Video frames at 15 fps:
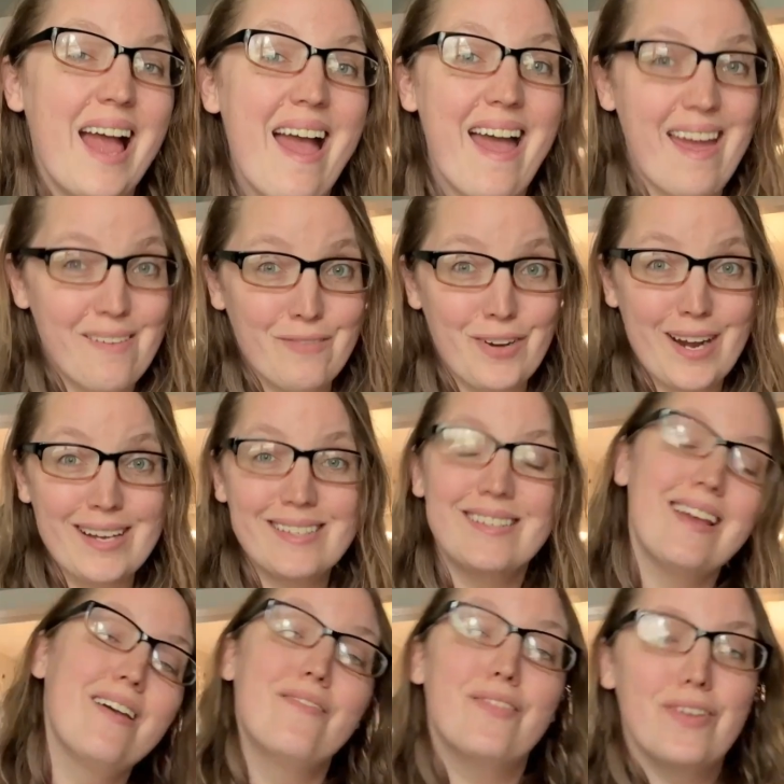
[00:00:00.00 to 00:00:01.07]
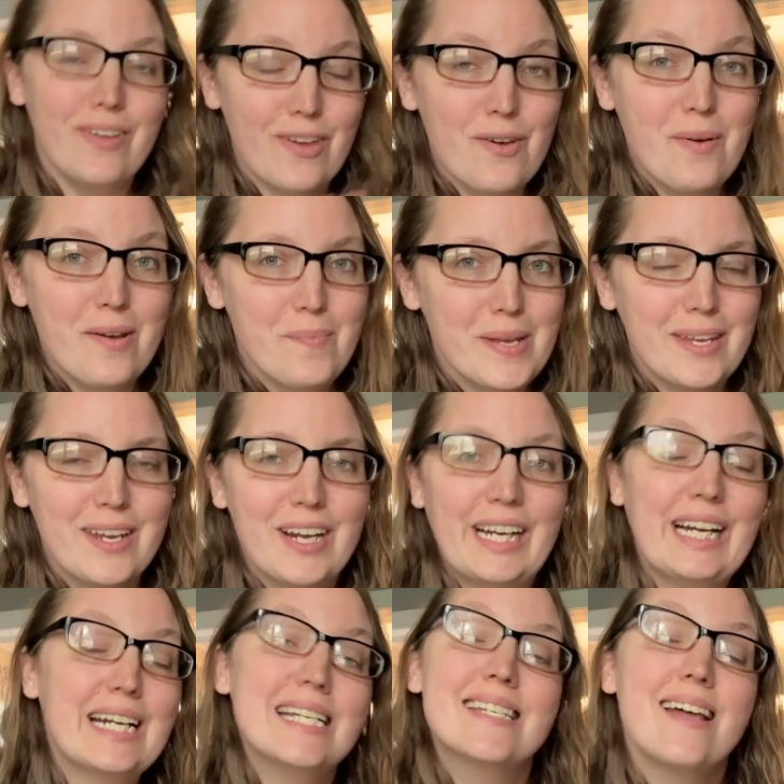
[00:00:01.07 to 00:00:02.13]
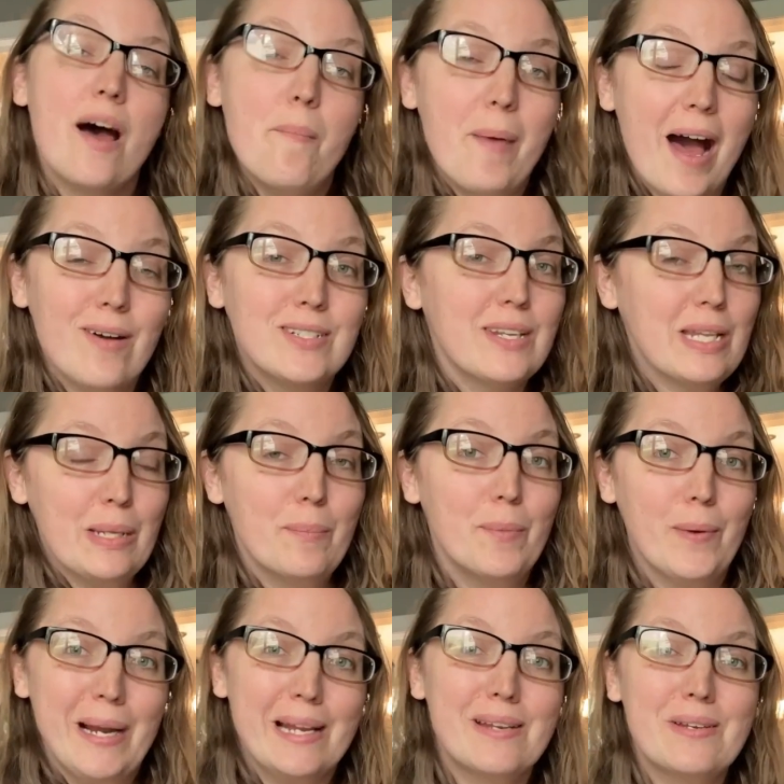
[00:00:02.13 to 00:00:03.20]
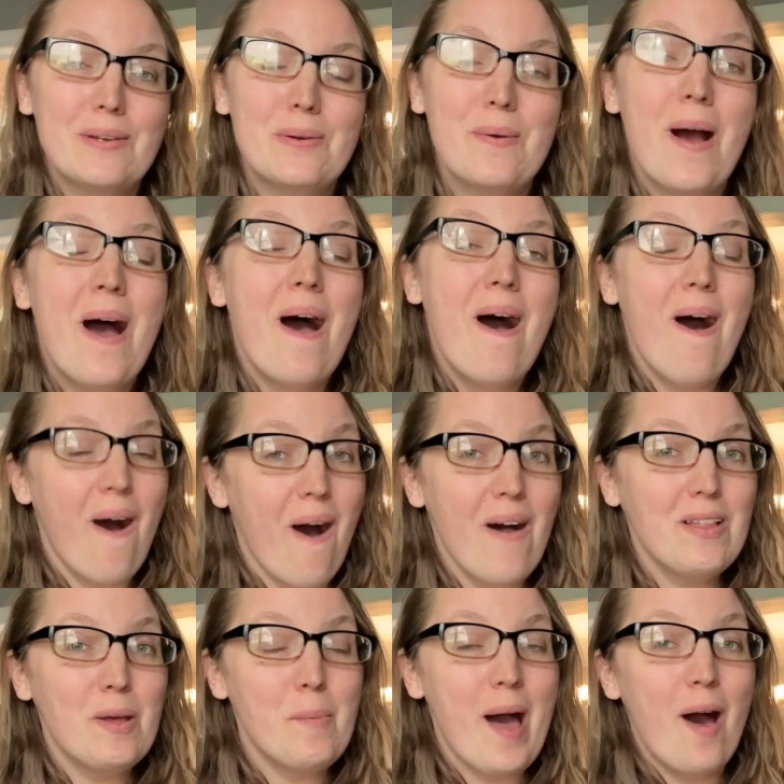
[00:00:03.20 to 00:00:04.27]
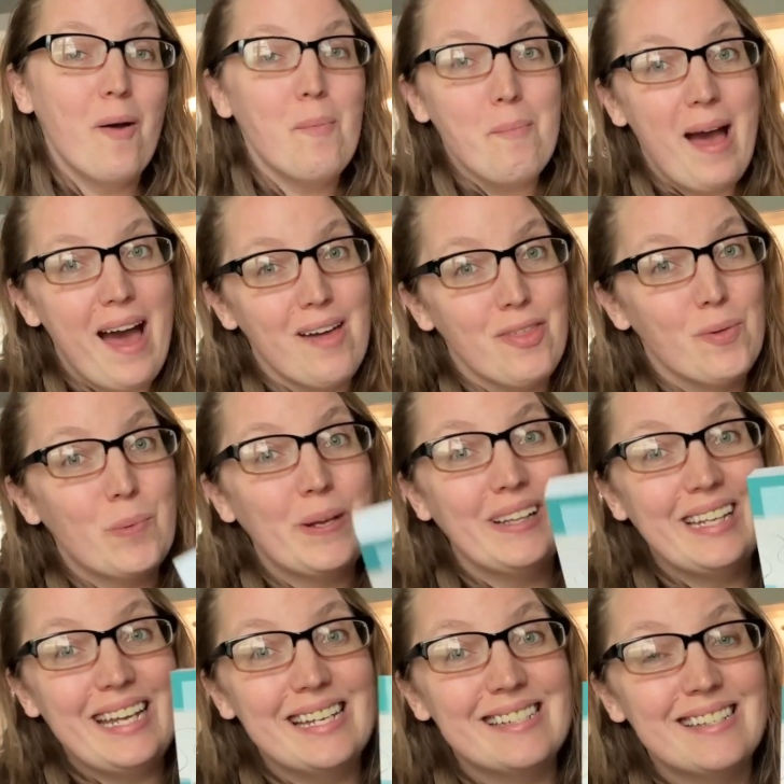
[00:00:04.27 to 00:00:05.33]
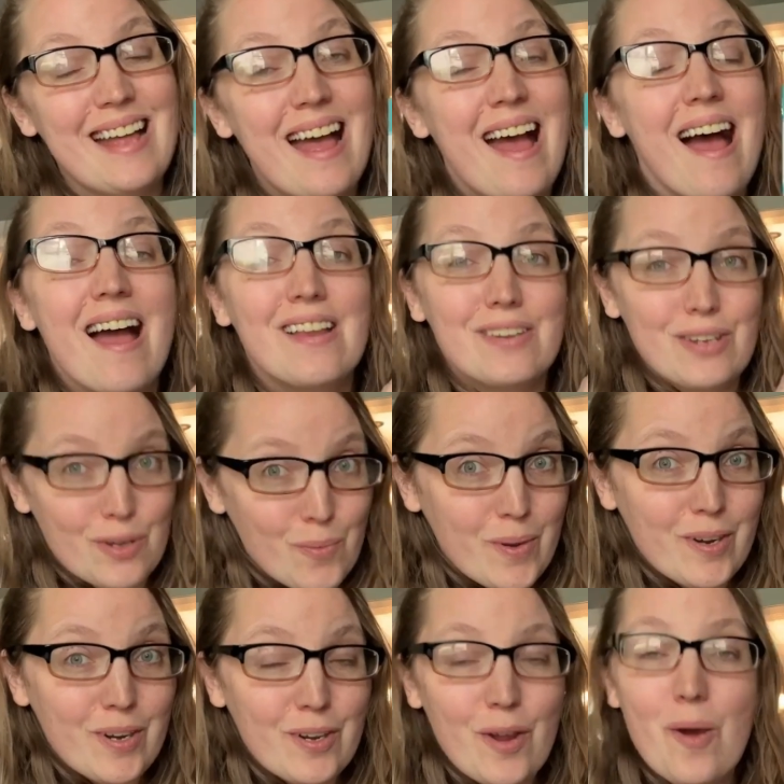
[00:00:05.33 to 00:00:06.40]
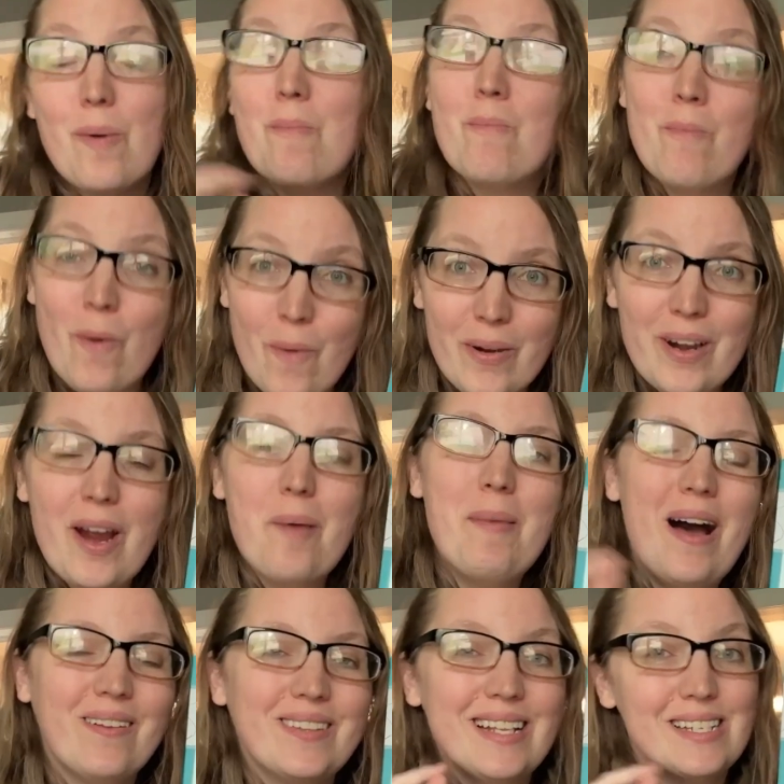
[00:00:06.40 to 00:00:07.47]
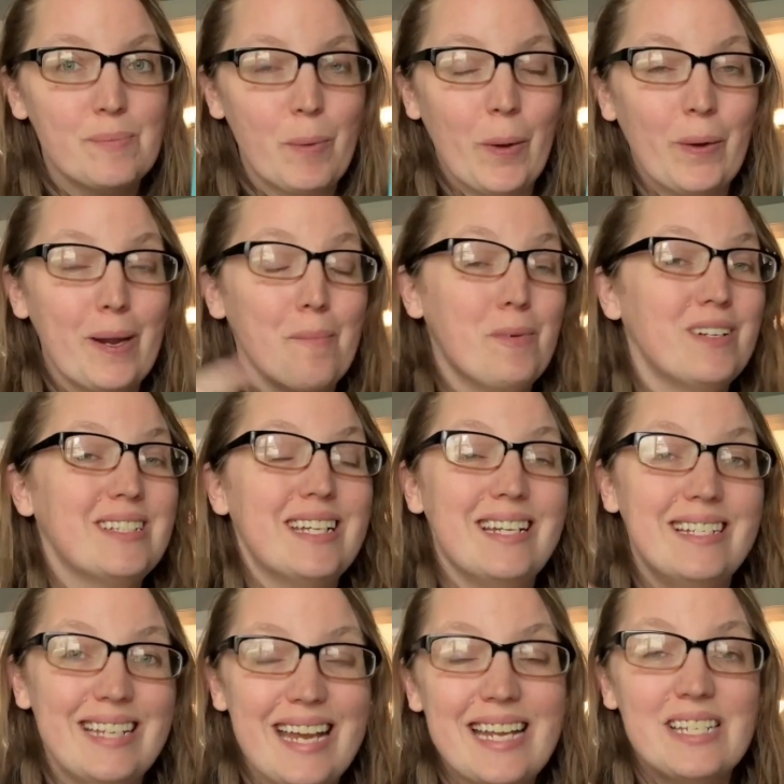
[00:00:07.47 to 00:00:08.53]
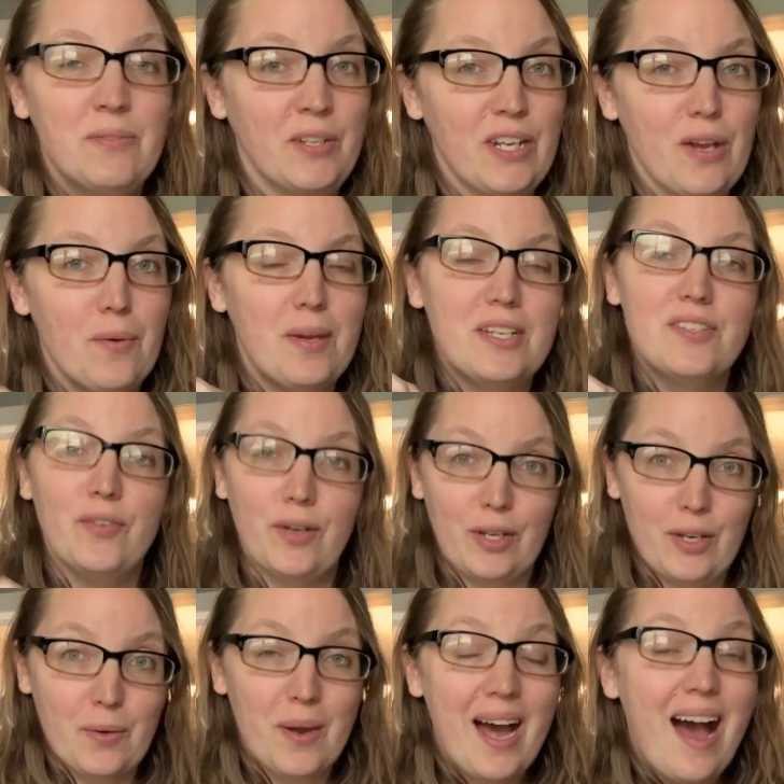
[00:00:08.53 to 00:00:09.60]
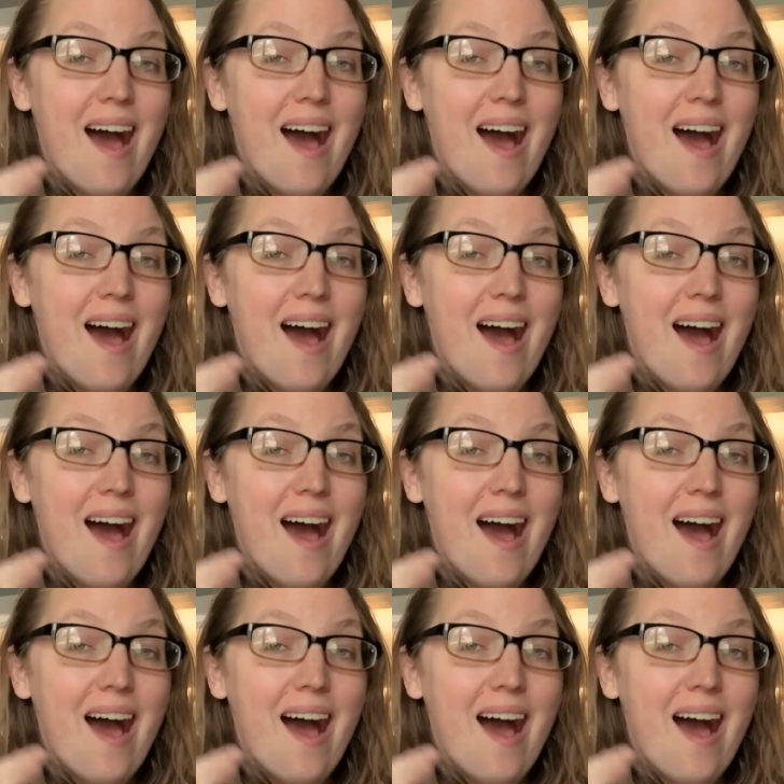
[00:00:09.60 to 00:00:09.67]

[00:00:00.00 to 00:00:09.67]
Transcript: Hey friends, if you have been curious about the brand new All About Math release and you wanna know more about this program, well, today's video is for you.